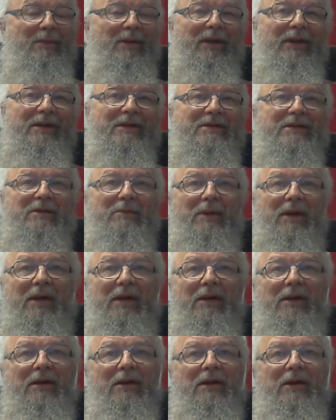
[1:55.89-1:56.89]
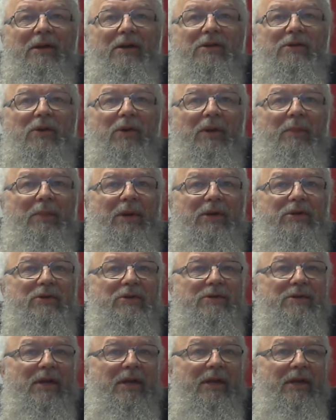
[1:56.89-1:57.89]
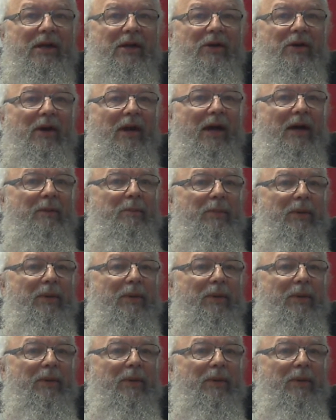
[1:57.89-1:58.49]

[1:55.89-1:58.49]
at least to me, showing pictures on the internet.